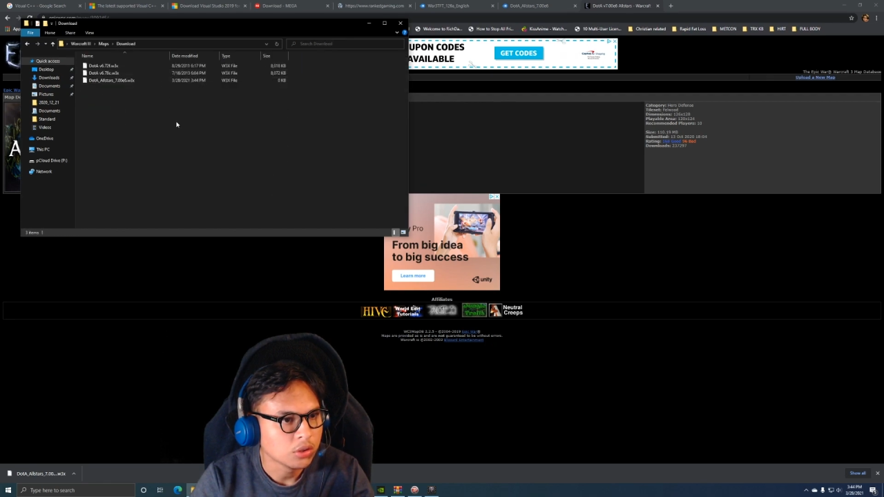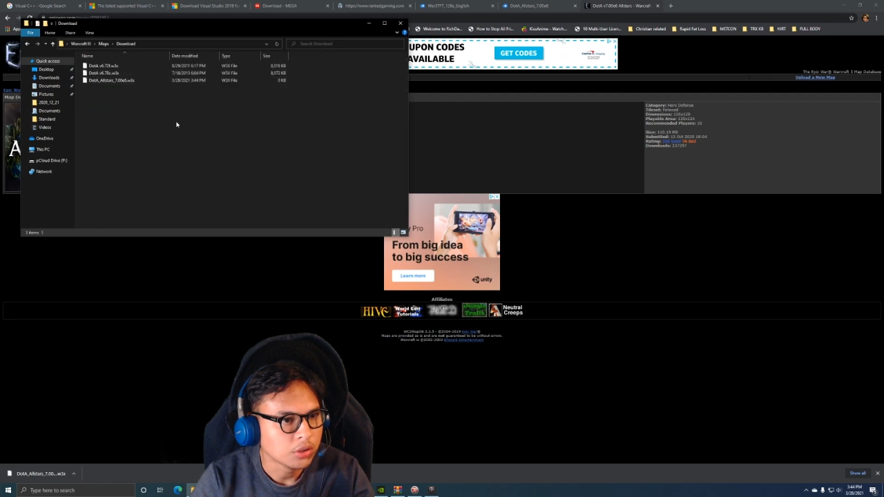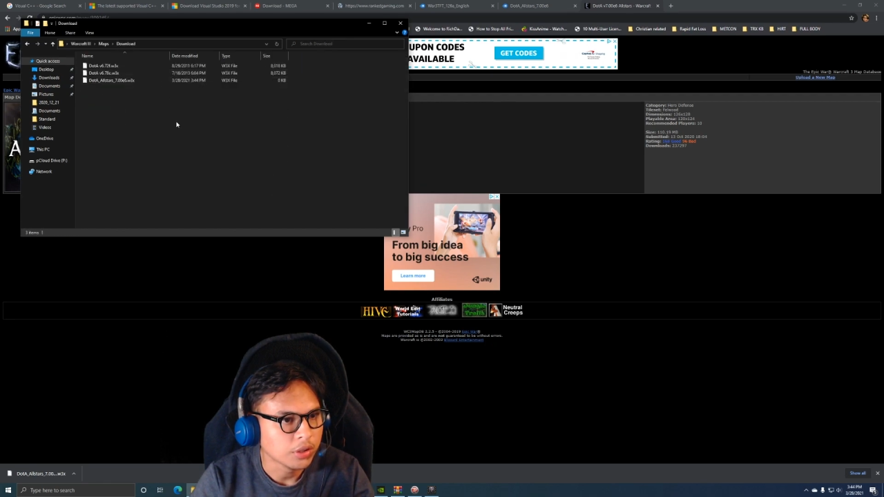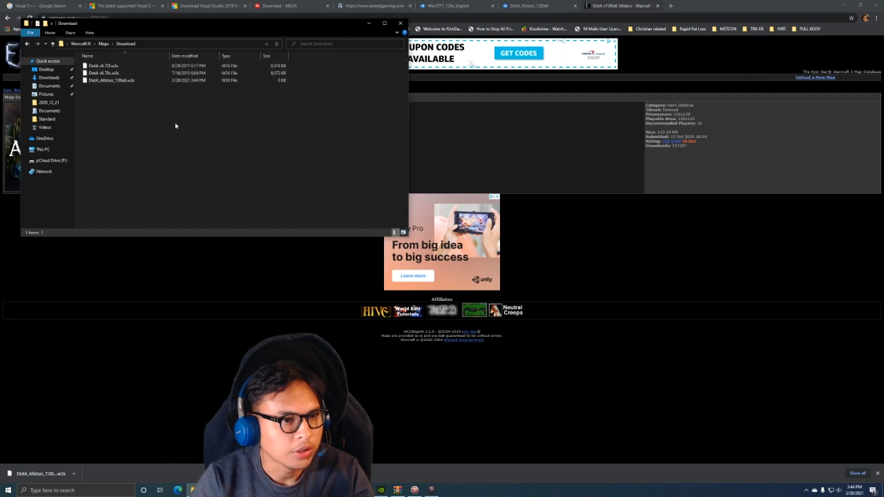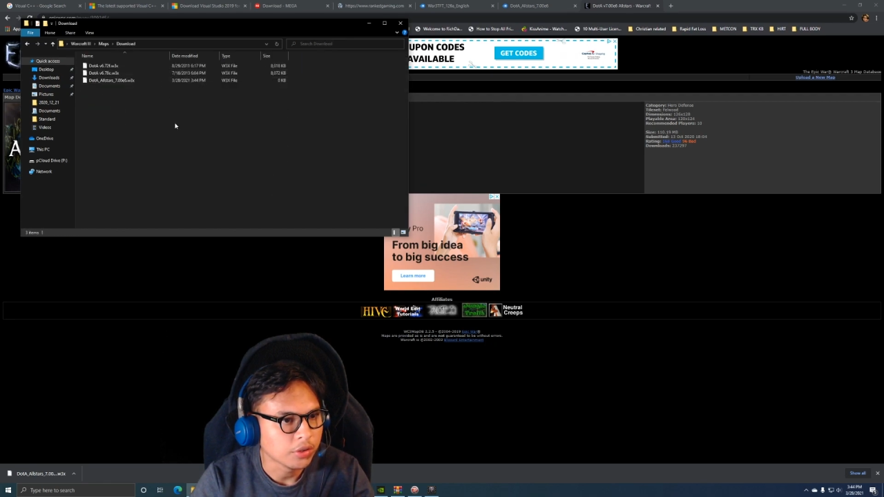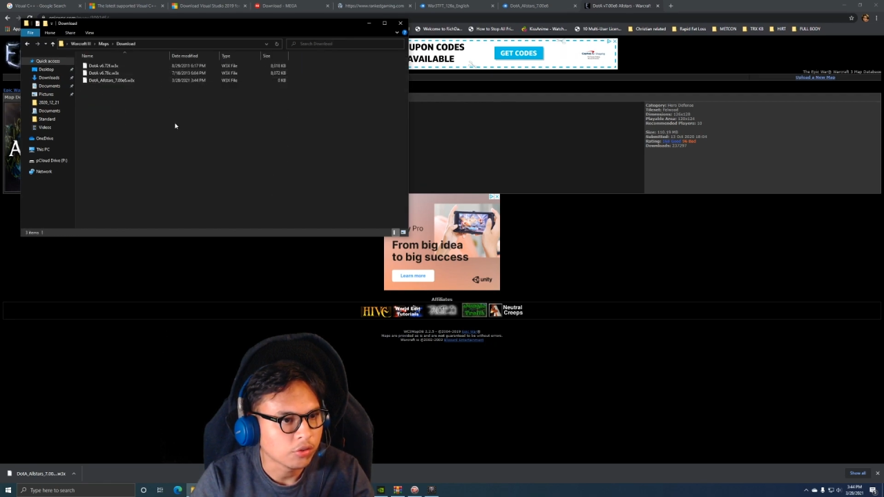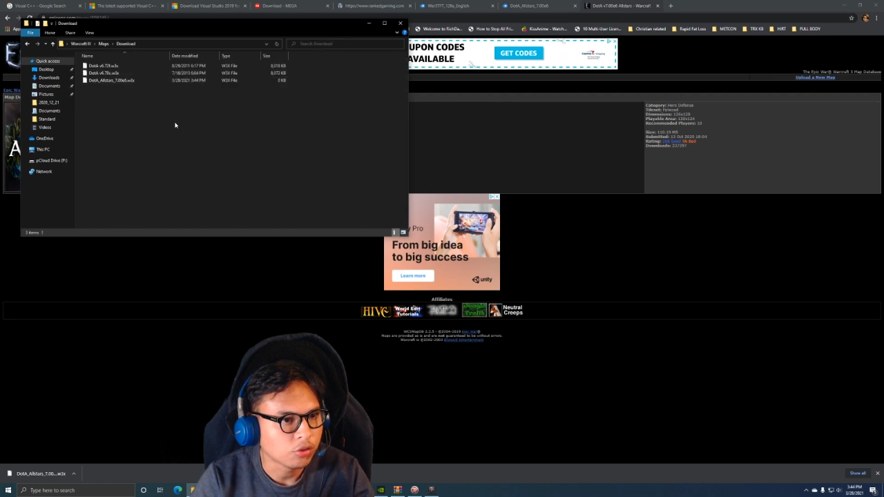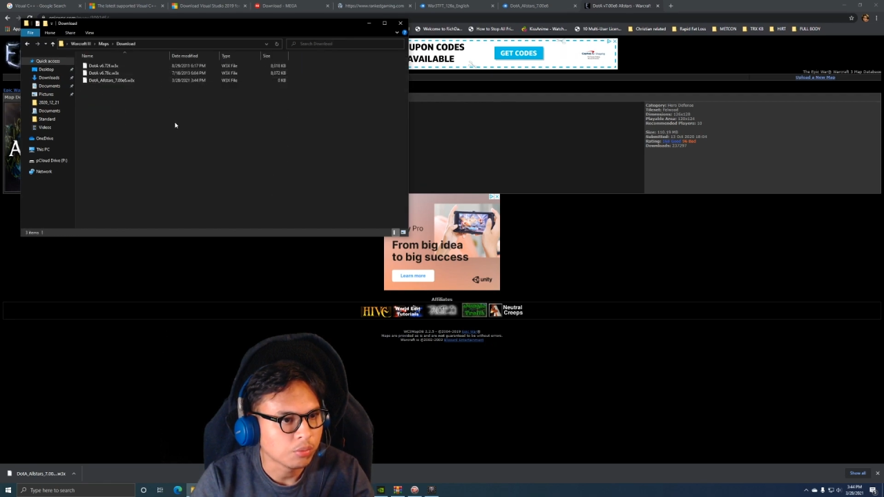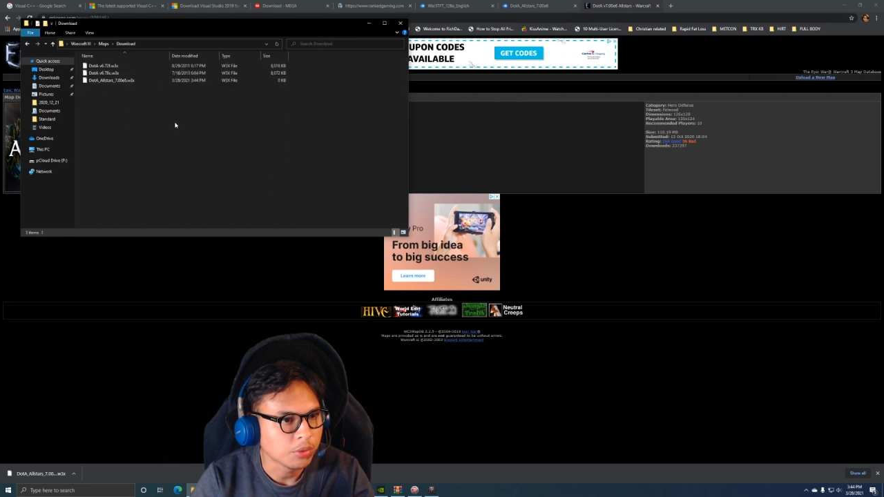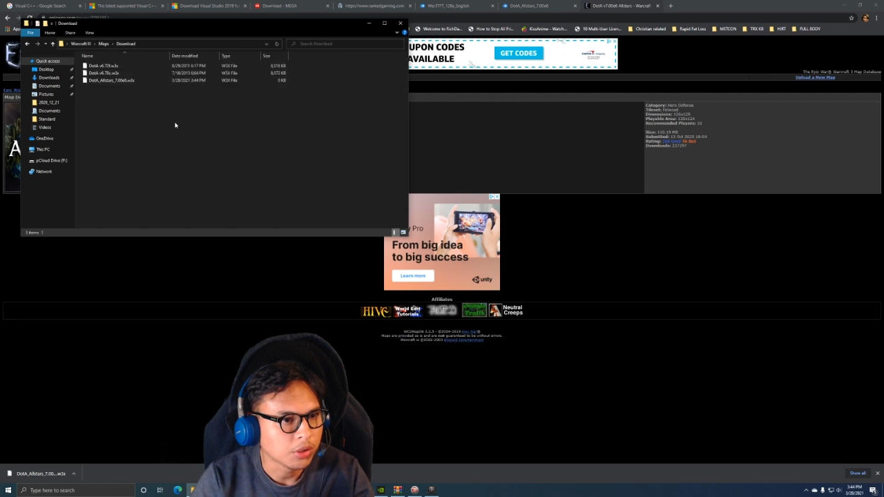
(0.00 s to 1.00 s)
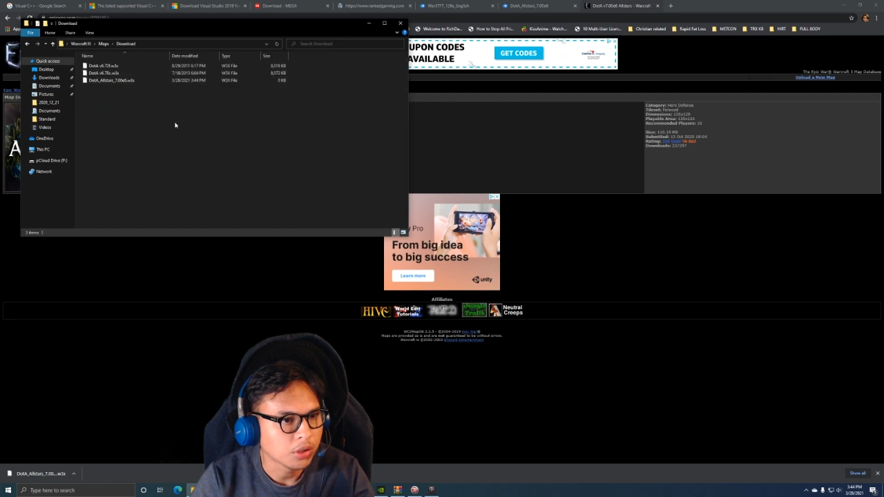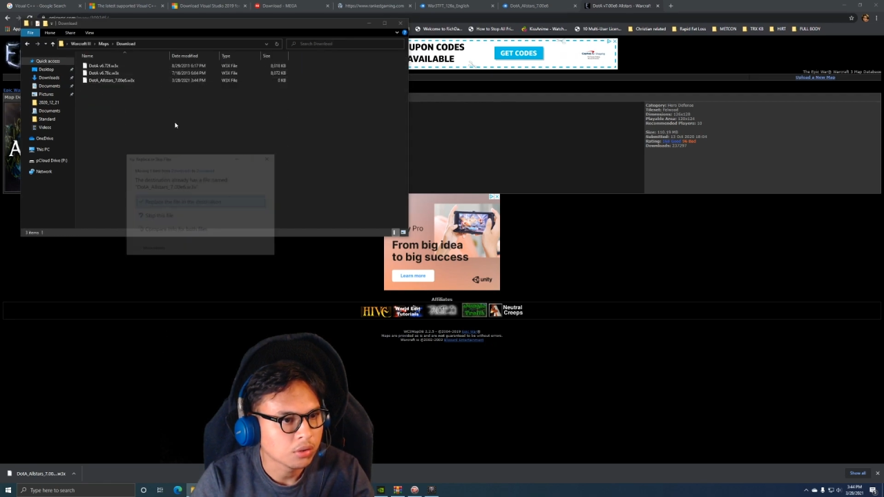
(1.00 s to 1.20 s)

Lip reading: Yeah, it should be there.